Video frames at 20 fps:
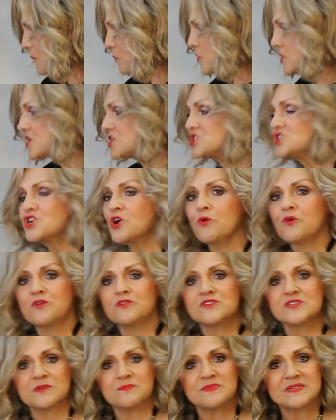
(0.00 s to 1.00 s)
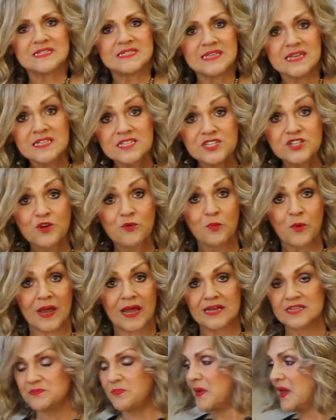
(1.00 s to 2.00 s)
I want to show you some sister
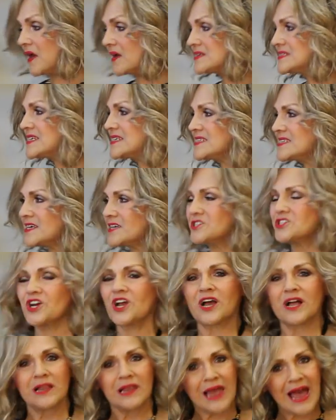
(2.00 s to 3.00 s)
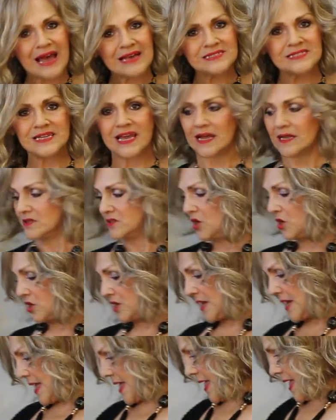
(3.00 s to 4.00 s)
wigs because it's such a classic look.